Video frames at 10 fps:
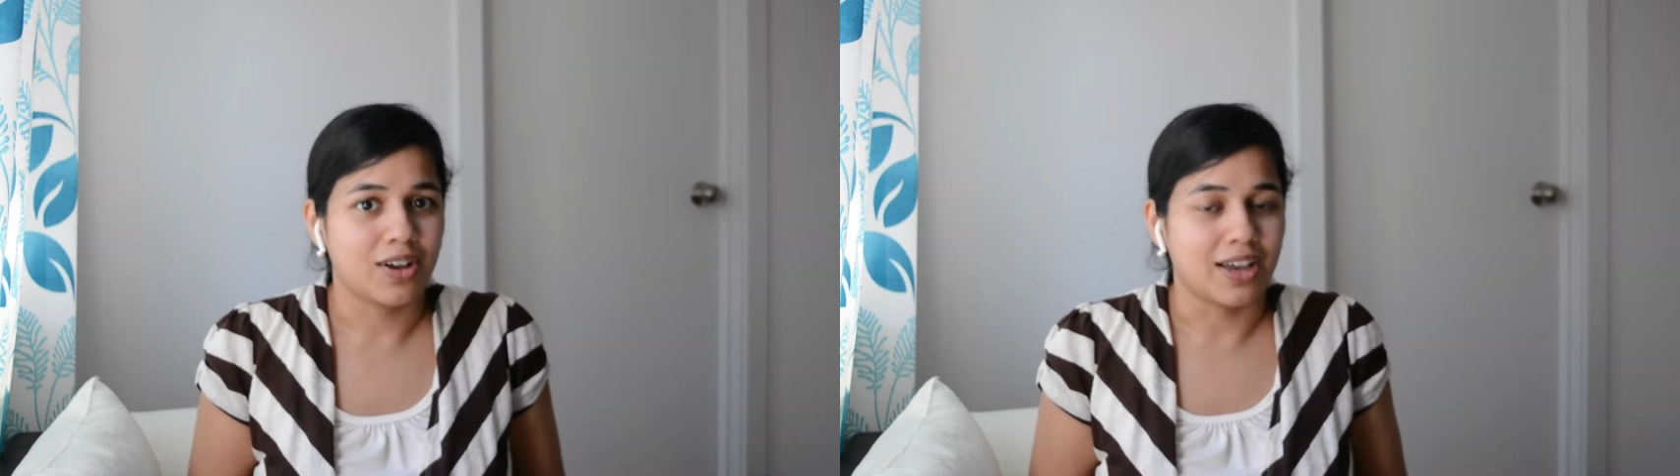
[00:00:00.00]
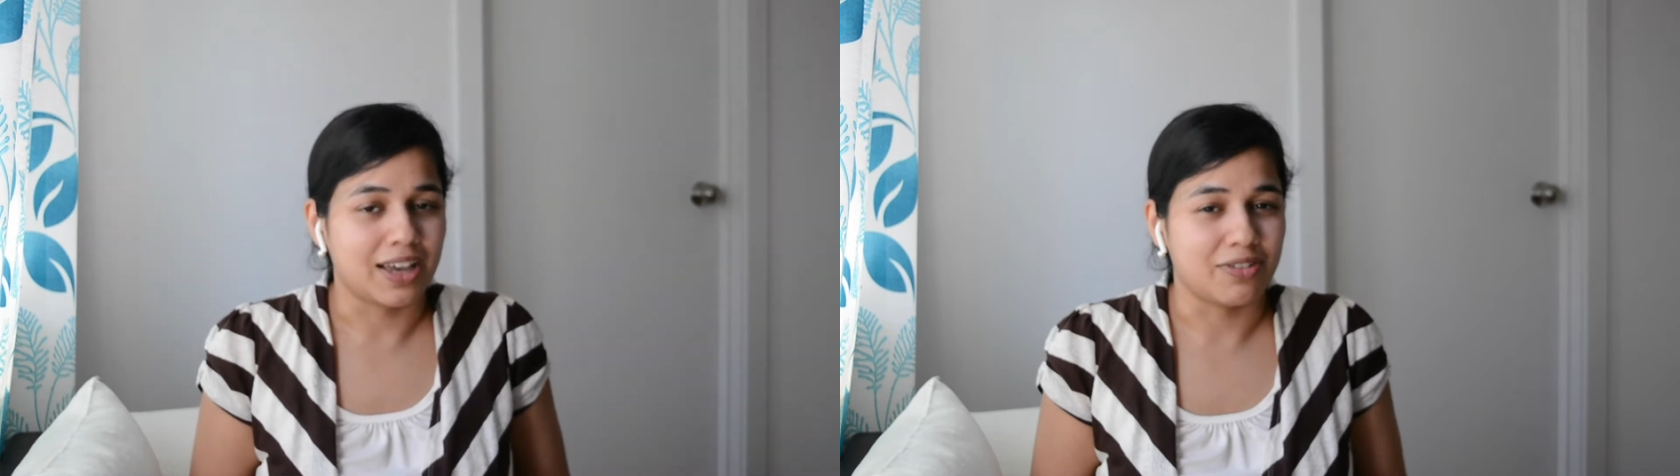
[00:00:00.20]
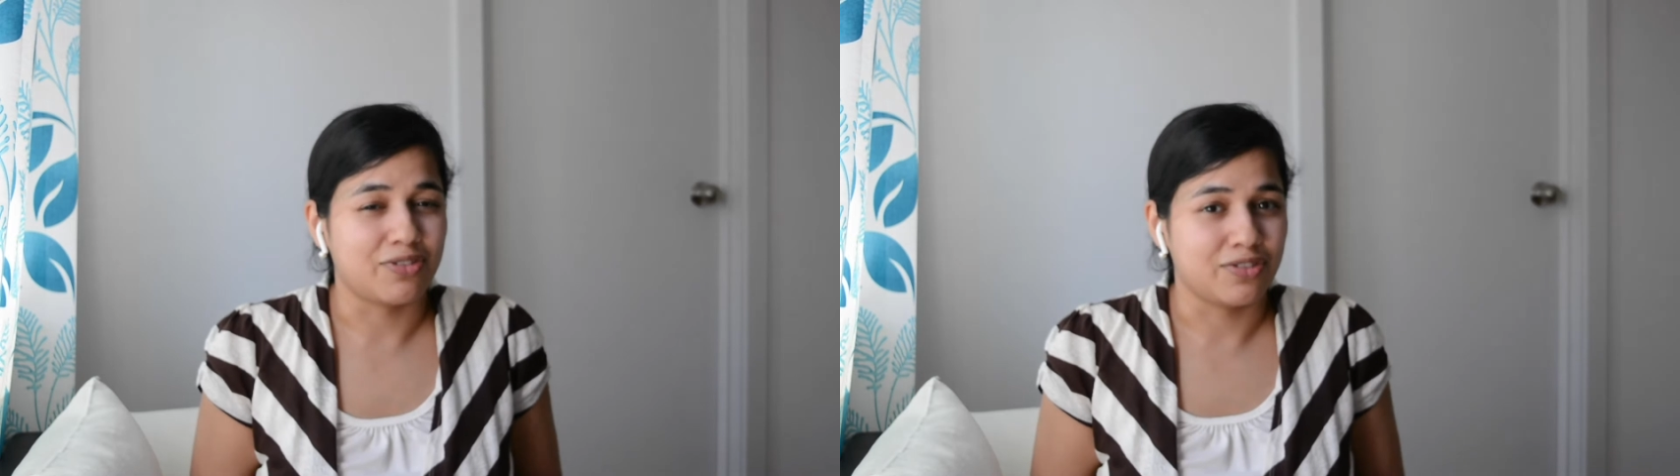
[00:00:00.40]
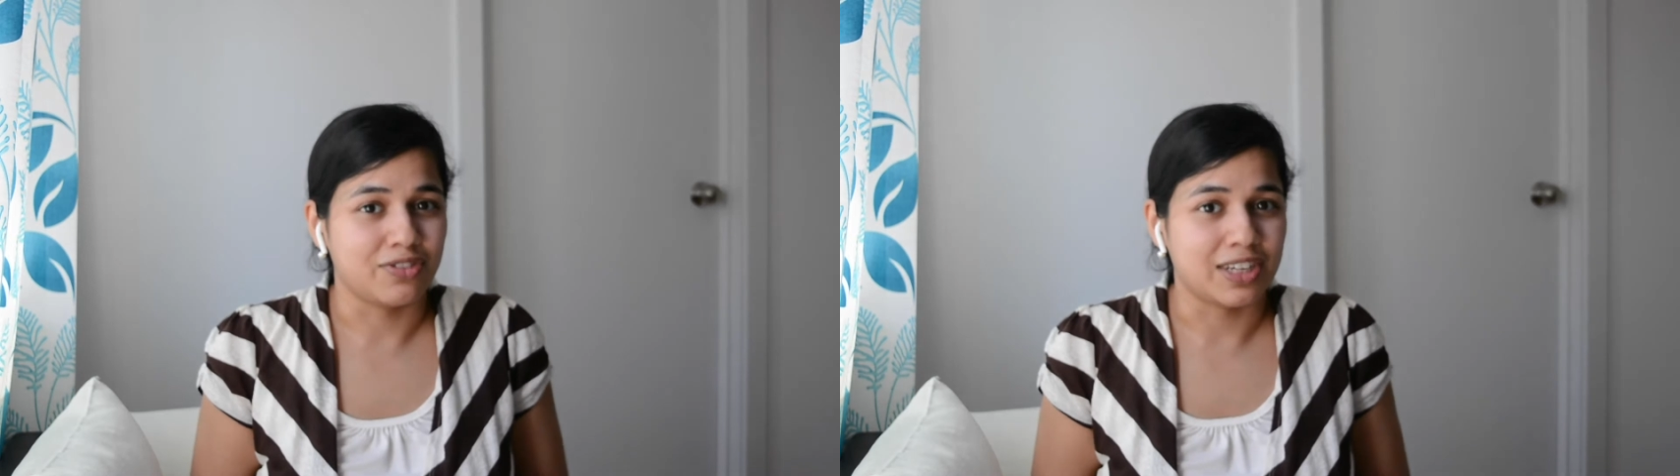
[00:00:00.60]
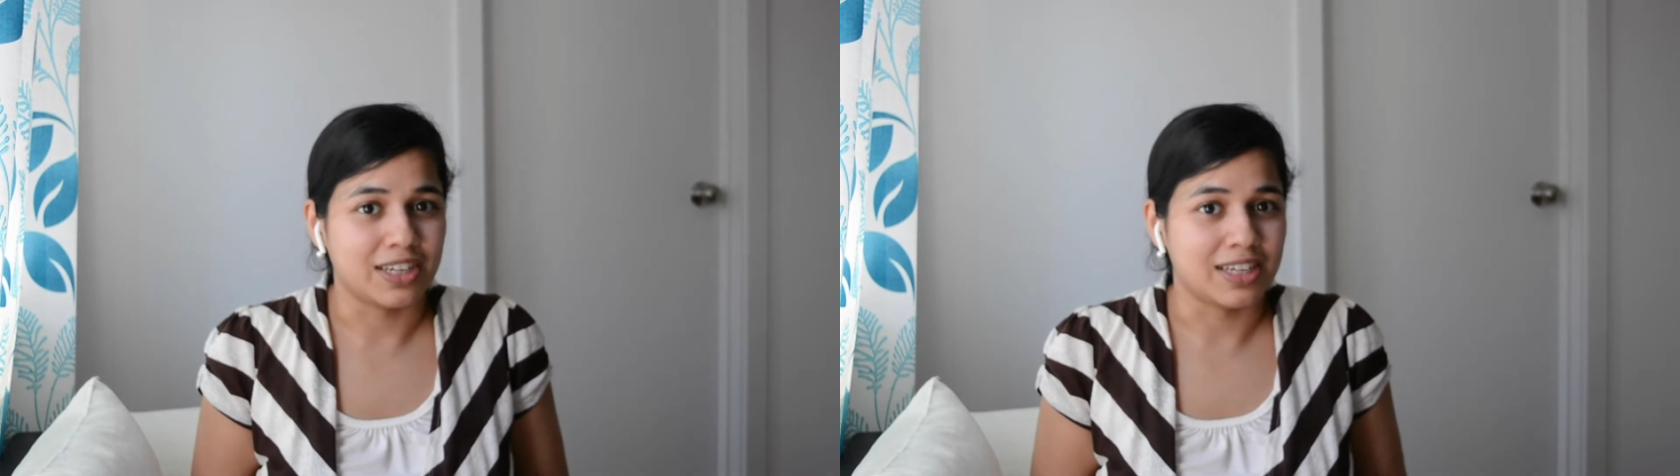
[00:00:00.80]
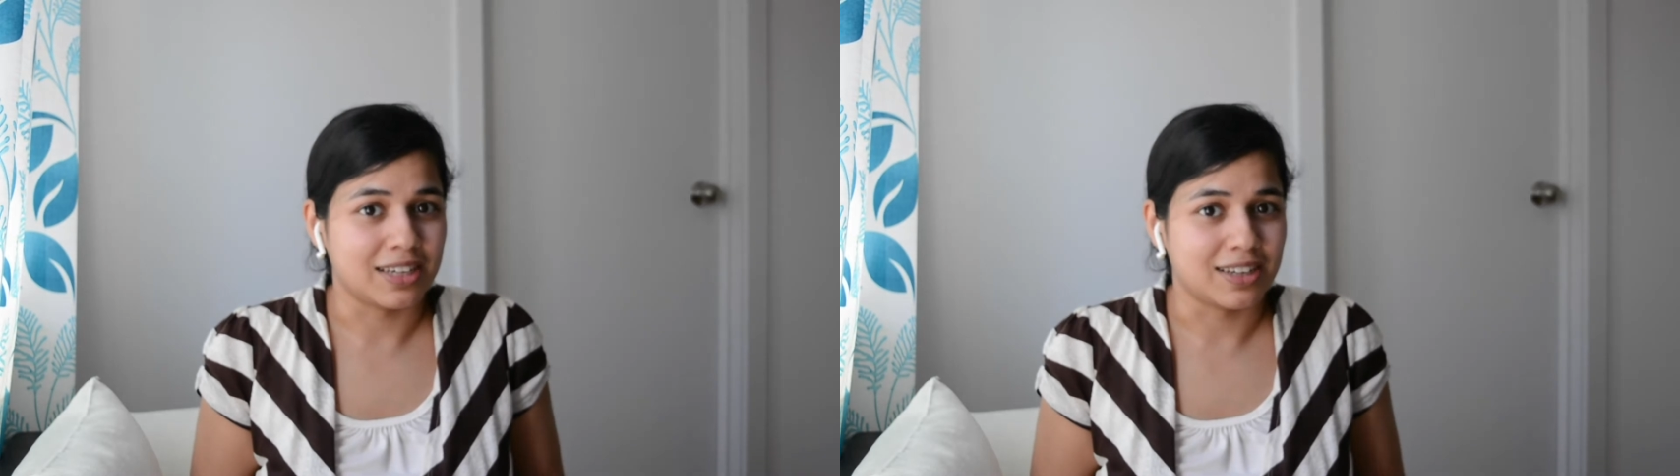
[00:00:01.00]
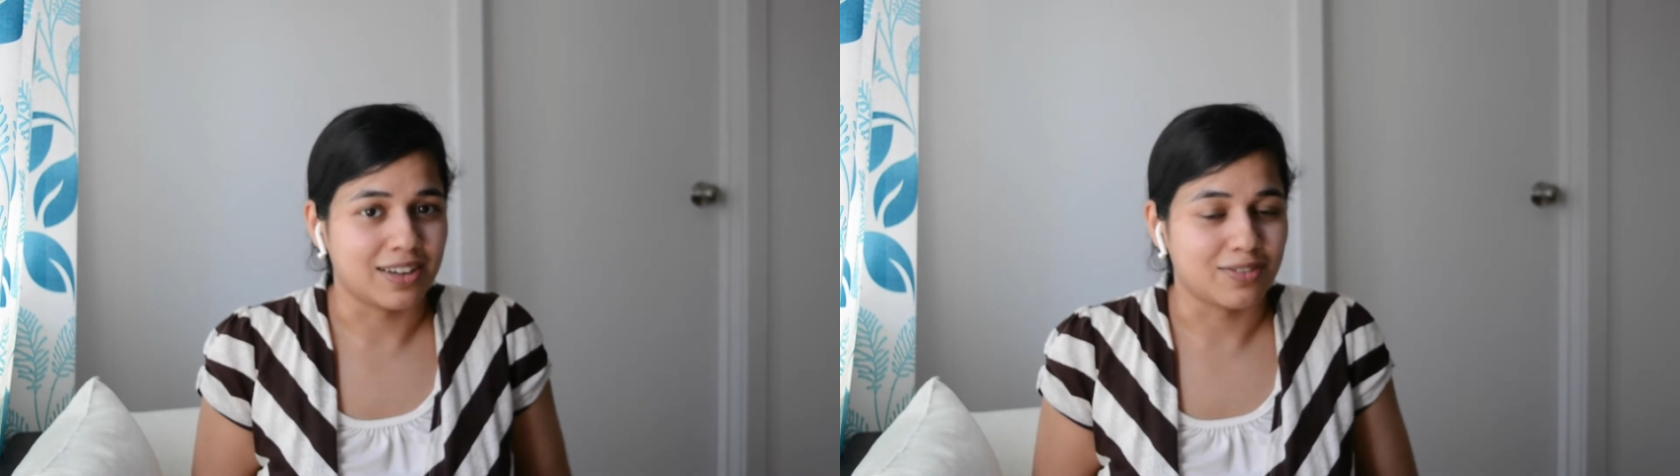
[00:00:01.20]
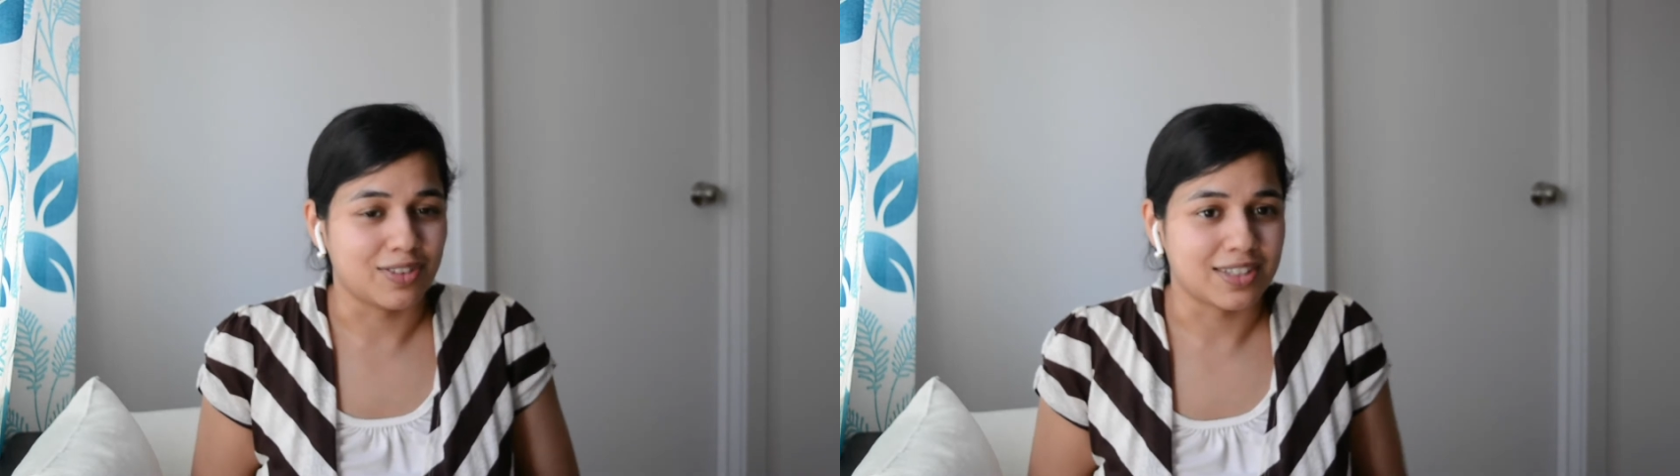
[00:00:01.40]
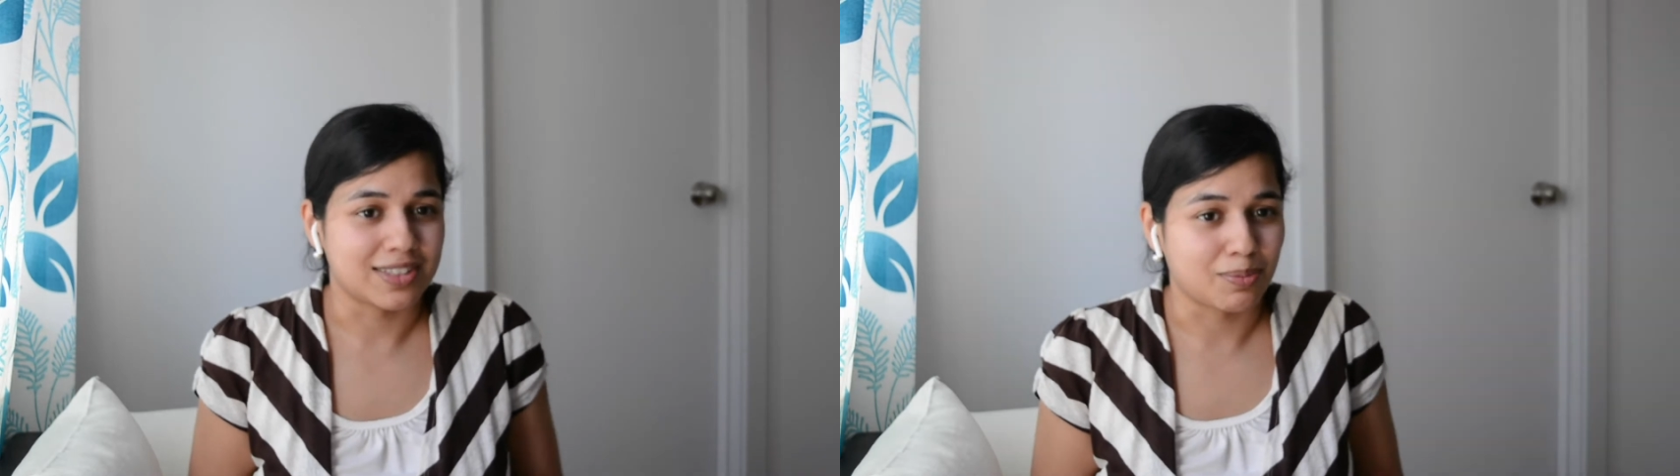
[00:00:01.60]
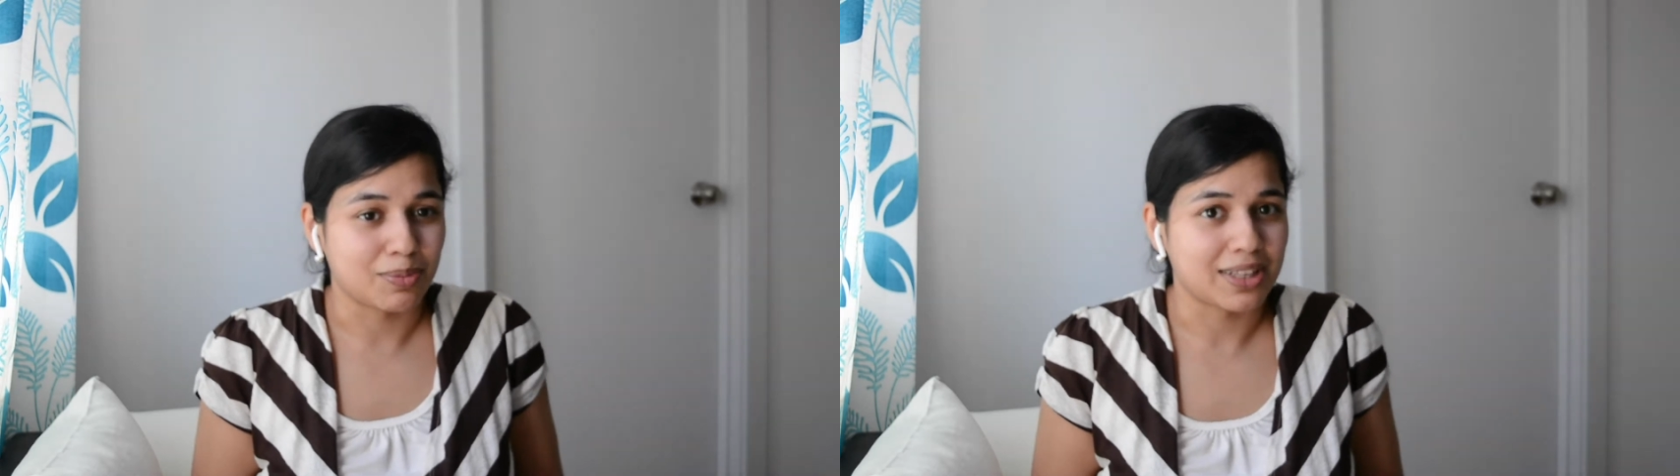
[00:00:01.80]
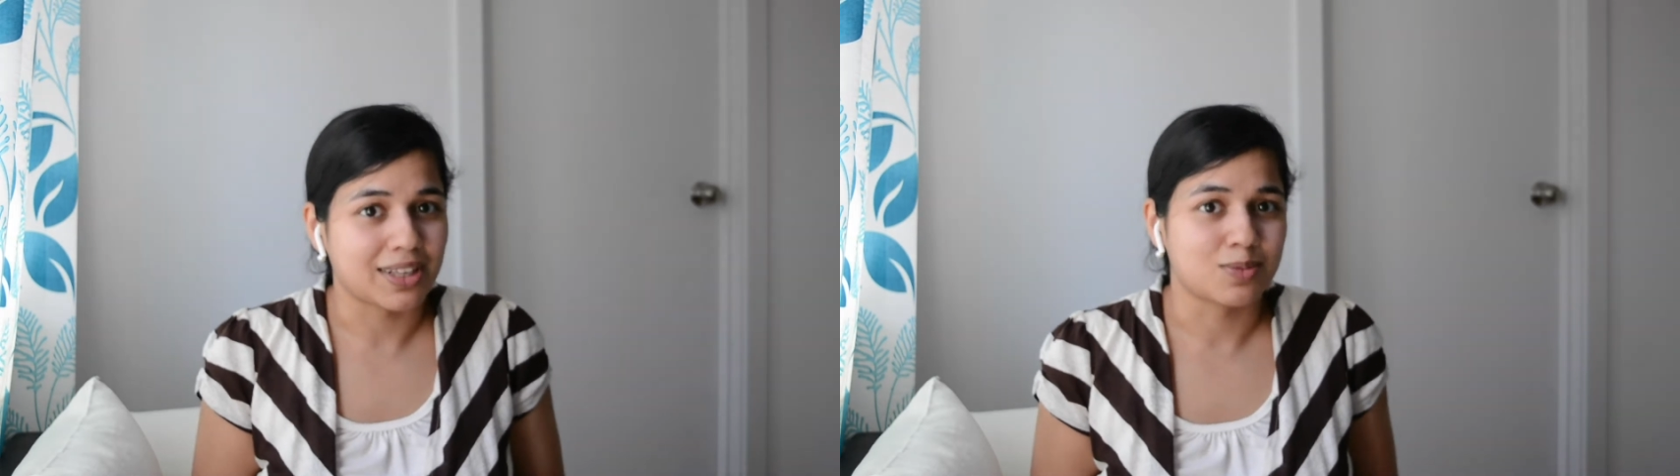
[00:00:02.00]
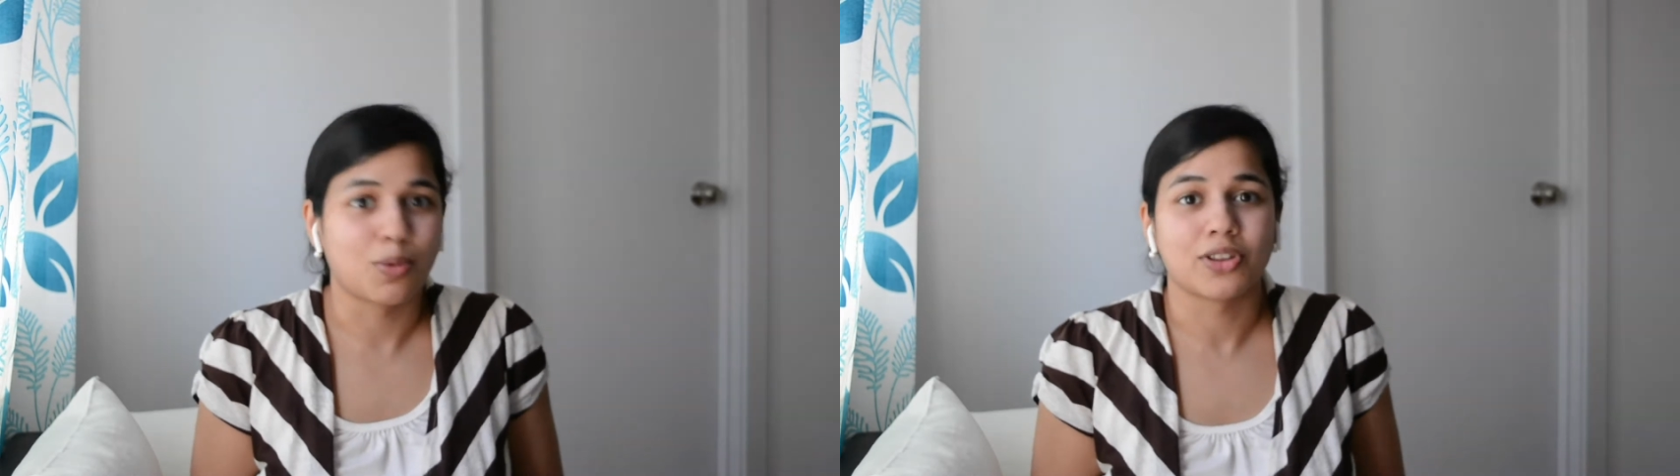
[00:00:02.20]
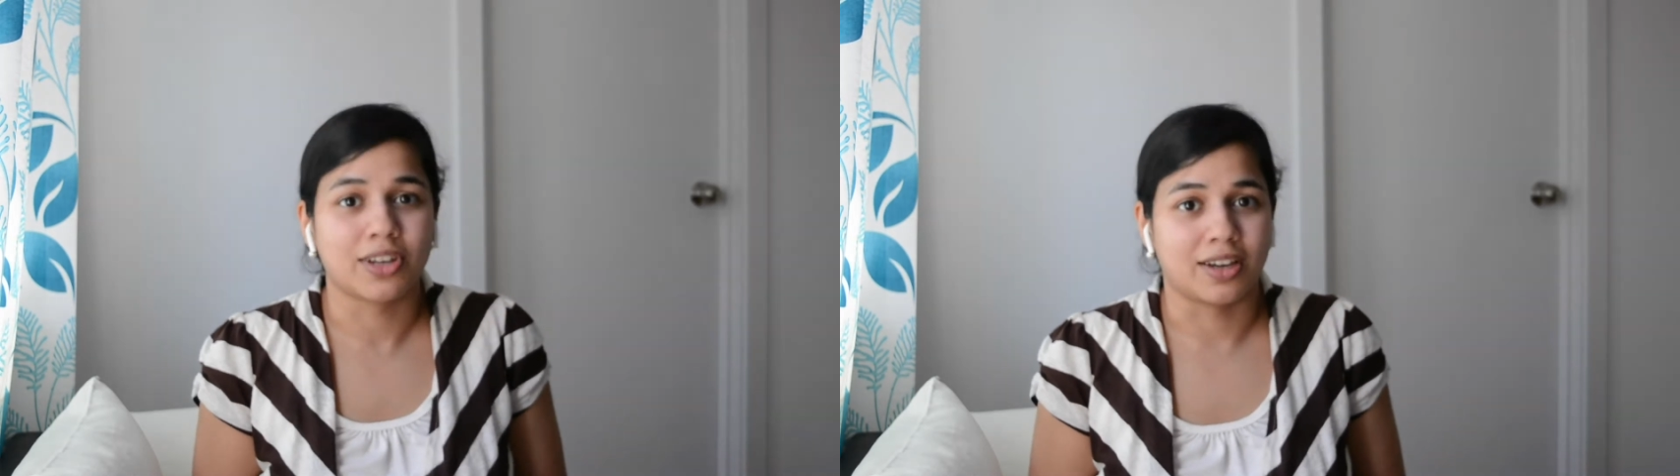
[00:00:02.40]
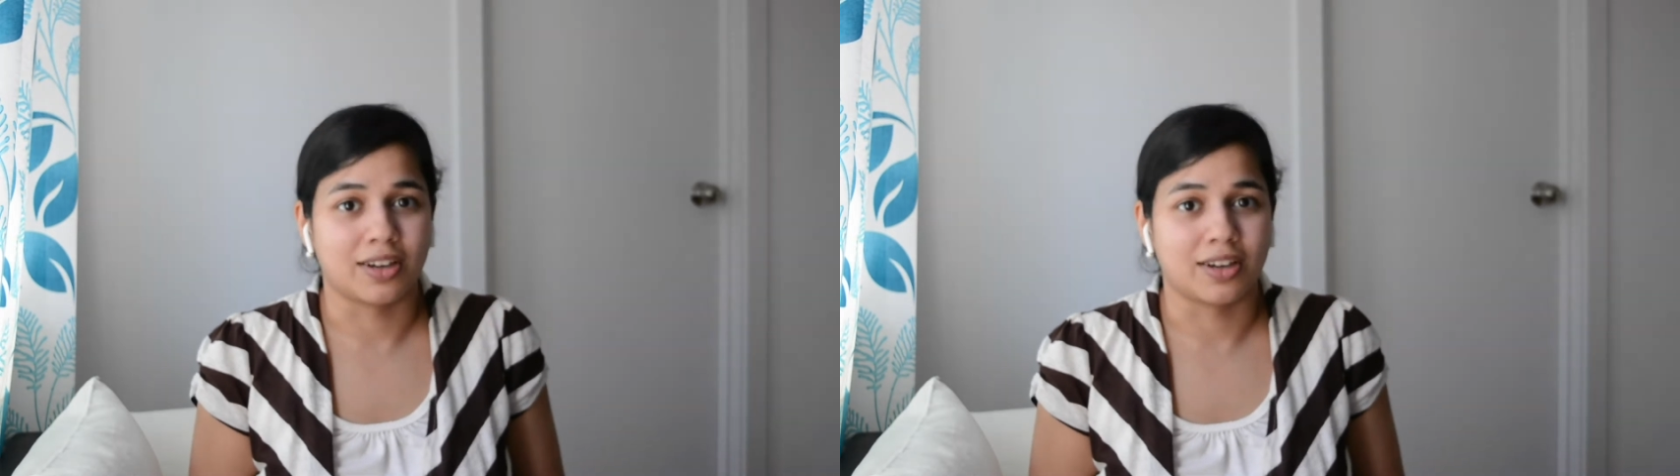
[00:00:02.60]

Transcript: if we if there's something that's bothering